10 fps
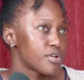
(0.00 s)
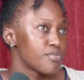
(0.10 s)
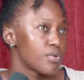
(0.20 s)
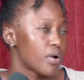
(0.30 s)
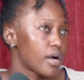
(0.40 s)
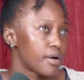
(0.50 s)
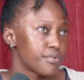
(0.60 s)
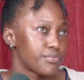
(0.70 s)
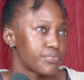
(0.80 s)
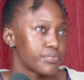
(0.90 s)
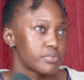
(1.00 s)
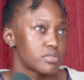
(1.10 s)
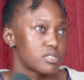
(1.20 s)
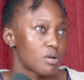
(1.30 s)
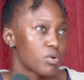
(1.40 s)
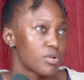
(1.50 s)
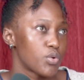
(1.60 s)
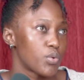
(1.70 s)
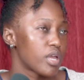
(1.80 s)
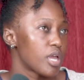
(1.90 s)
If you have
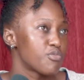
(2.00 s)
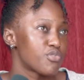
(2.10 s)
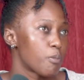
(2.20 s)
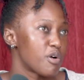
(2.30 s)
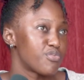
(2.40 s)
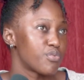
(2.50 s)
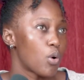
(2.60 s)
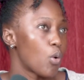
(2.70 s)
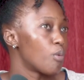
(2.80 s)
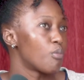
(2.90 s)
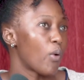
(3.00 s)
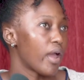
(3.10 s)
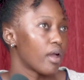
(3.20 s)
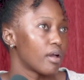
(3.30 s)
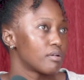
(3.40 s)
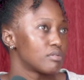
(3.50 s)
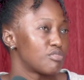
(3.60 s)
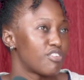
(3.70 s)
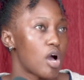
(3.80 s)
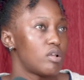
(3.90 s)
someone who came from a home where
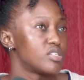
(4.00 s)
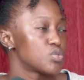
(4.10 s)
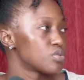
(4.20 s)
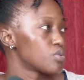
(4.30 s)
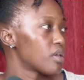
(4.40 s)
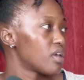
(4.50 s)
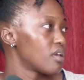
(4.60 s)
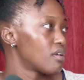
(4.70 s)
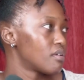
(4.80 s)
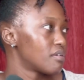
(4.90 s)
violence was okay,